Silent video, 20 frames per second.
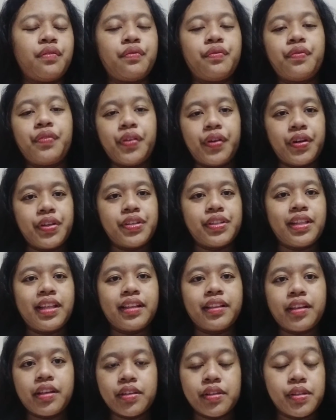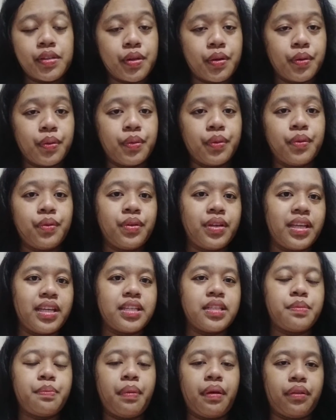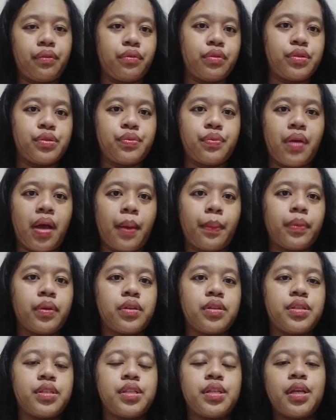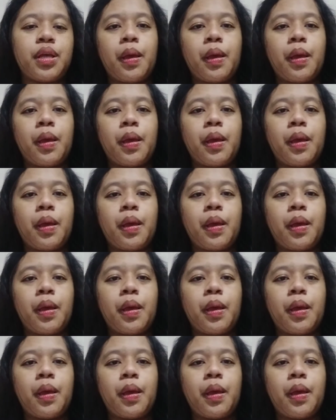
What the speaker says: First, let us know who is Petrus Ramus.